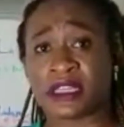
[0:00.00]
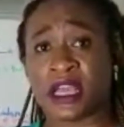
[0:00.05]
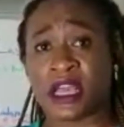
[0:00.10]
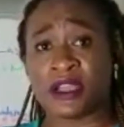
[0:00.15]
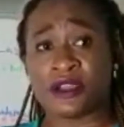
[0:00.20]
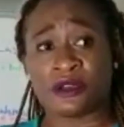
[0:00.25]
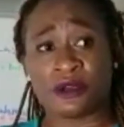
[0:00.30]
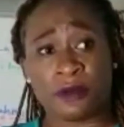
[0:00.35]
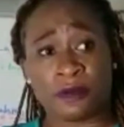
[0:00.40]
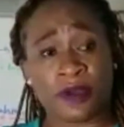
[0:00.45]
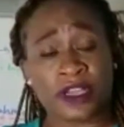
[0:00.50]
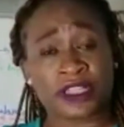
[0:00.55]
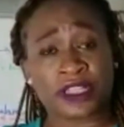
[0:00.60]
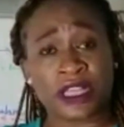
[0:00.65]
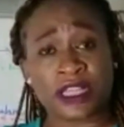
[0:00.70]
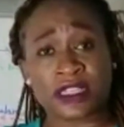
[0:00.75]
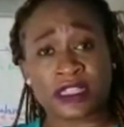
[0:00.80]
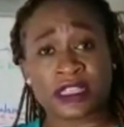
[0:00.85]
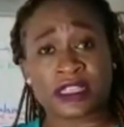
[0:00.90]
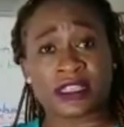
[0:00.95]
your
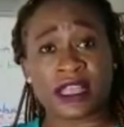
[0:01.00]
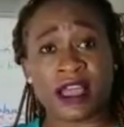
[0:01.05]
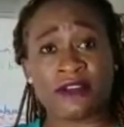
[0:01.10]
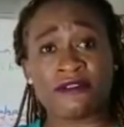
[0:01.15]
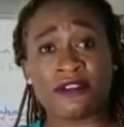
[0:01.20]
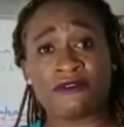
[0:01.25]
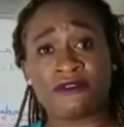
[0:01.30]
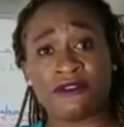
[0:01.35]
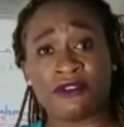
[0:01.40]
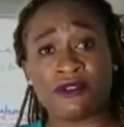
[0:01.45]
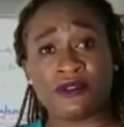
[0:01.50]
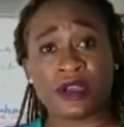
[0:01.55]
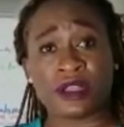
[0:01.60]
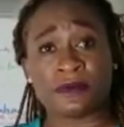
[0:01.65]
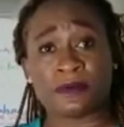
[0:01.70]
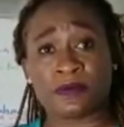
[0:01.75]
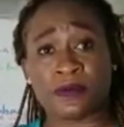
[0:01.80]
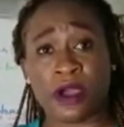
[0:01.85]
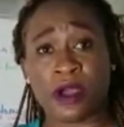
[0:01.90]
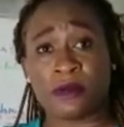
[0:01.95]
patient is having fluid
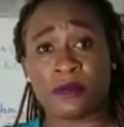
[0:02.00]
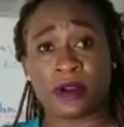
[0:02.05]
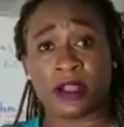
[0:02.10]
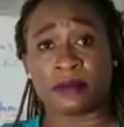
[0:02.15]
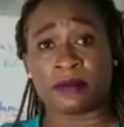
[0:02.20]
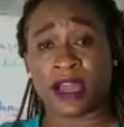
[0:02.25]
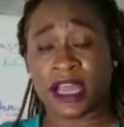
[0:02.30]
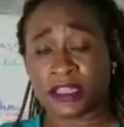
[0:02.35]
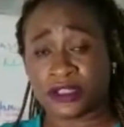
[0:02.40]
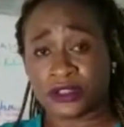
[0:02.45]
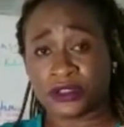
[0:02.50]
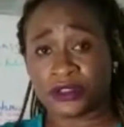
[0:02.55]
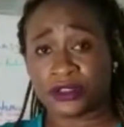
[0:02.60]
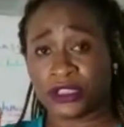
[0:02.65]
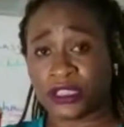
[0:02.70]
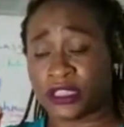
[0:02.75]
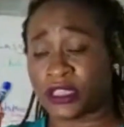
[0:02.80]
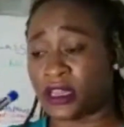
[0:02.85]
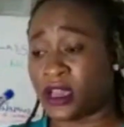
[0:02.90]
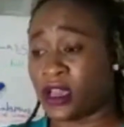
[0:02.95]
problem. Actually,